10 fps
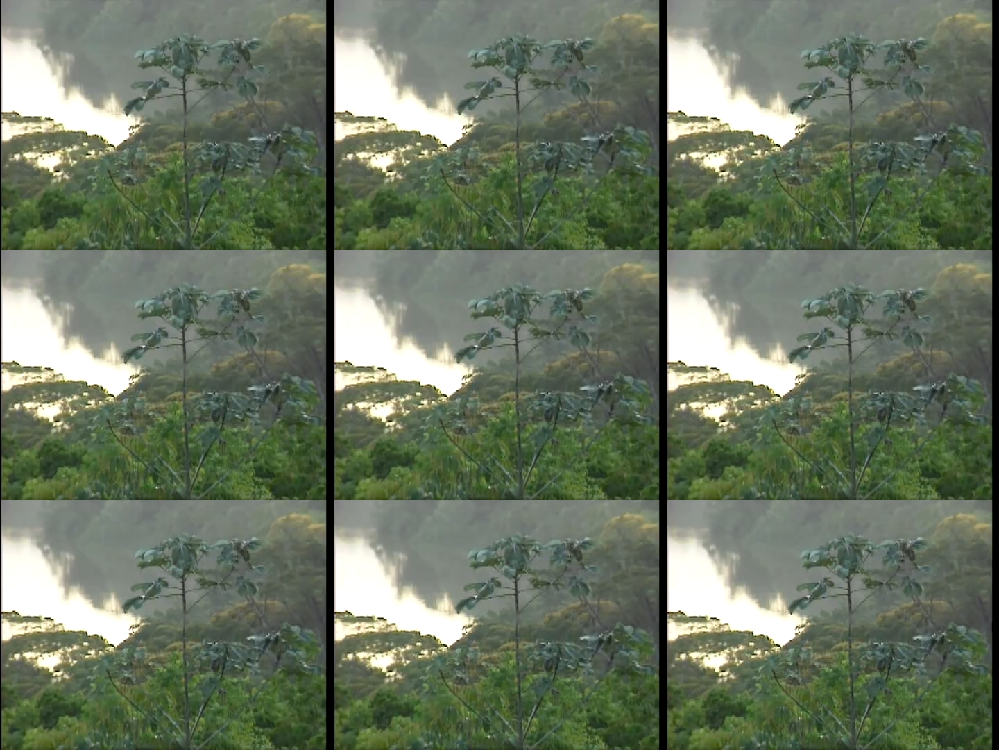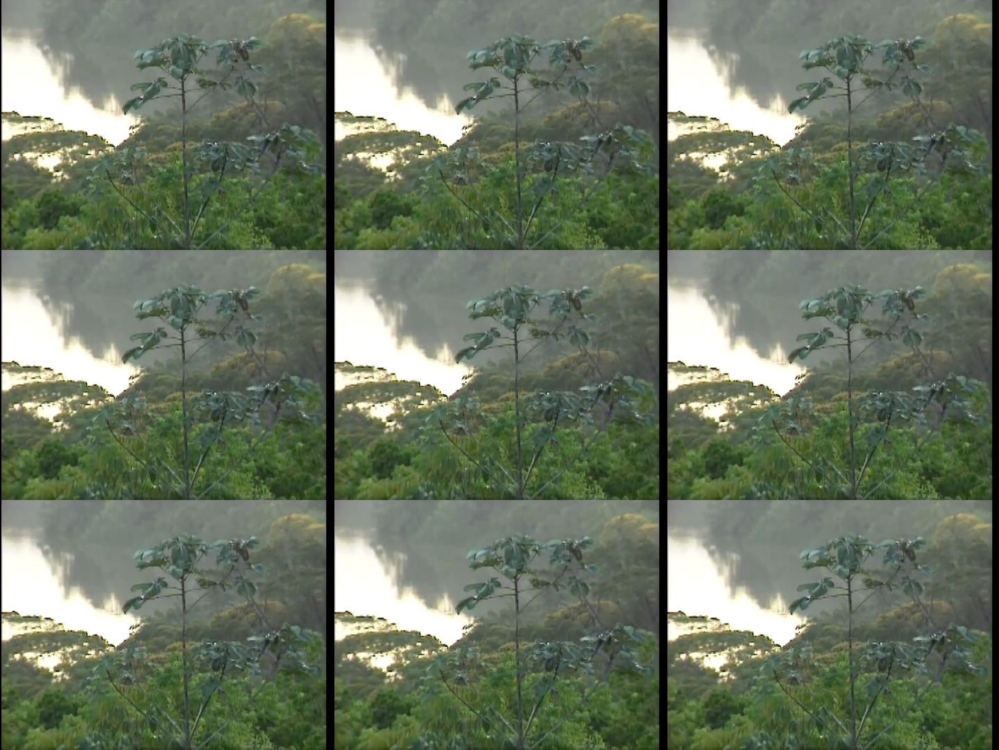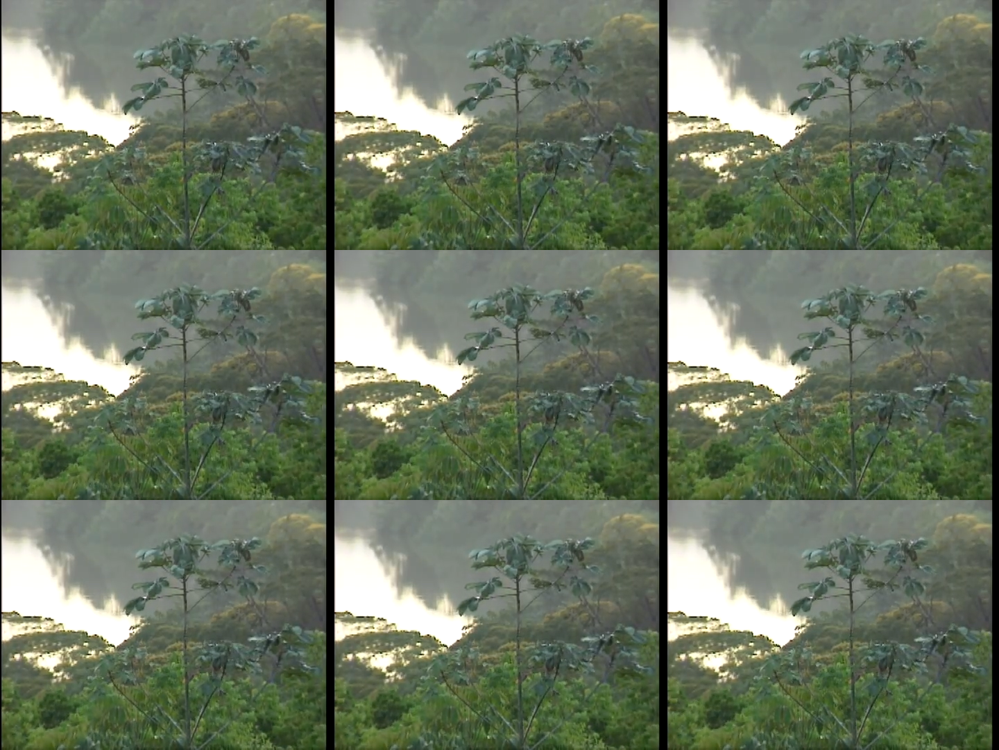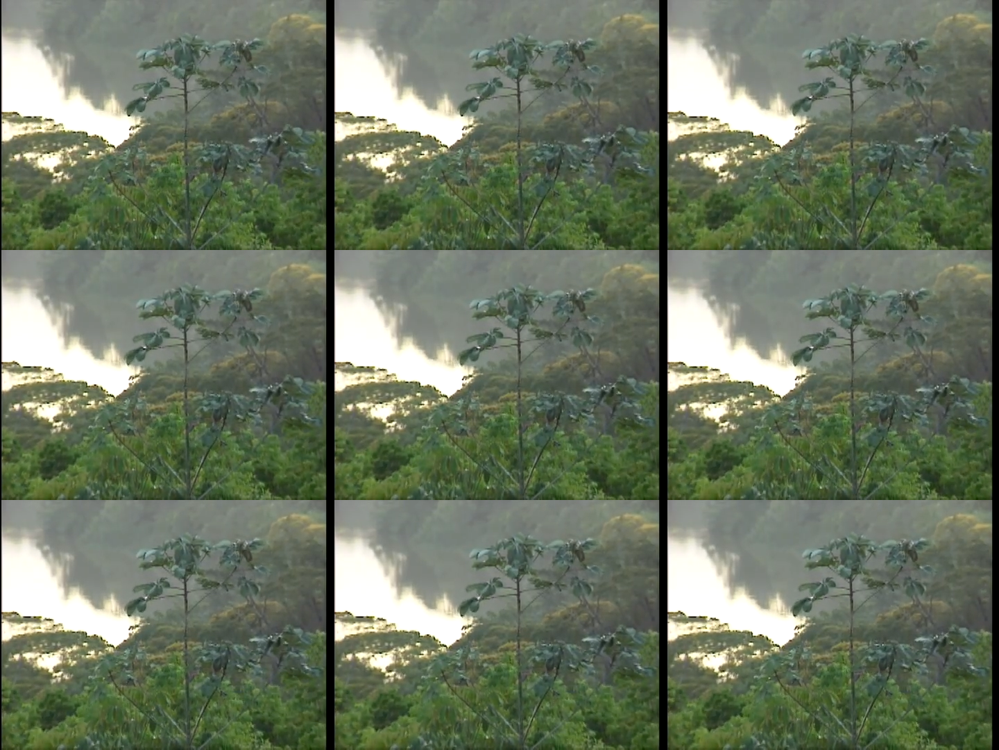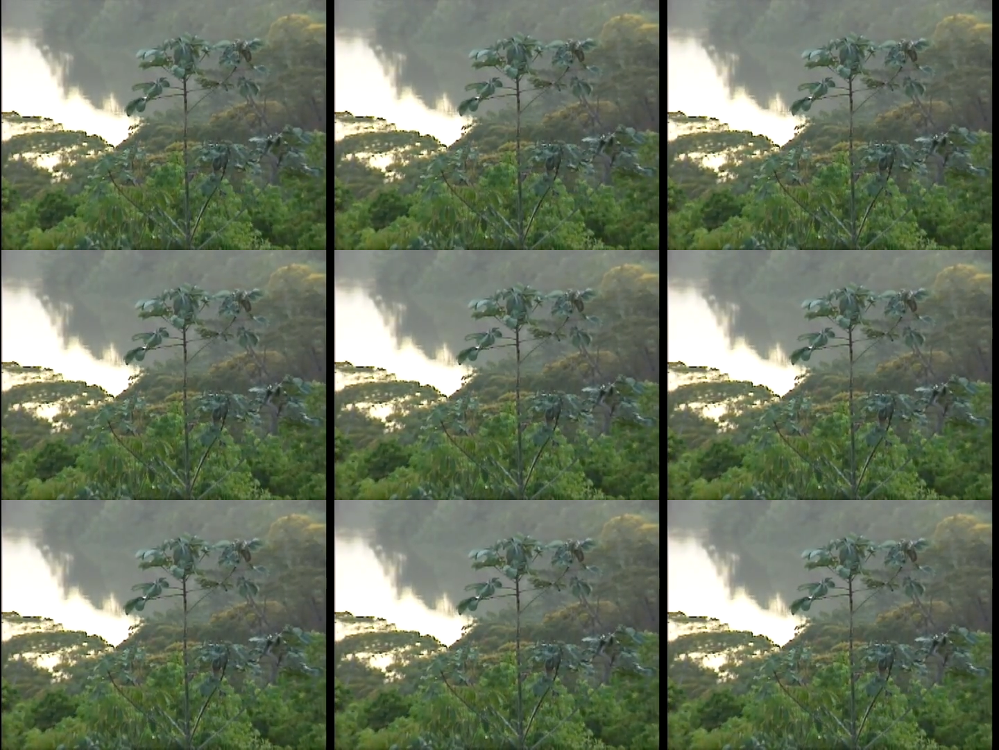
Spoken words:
Nobody's mouth can be seen.